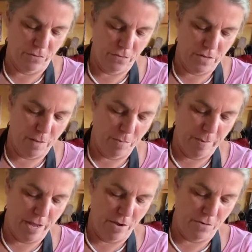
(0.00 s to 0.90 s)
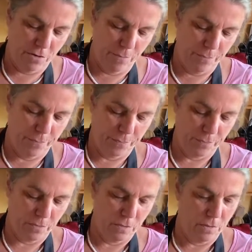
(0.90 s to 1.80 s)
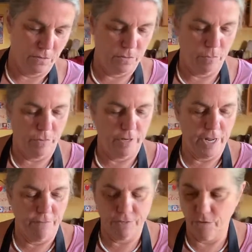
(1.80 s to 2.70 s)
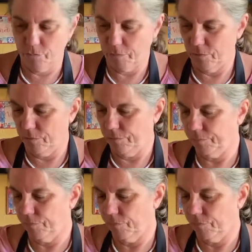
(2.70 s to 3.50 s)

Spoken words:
the same amount. Somewhere around half a teaspoon.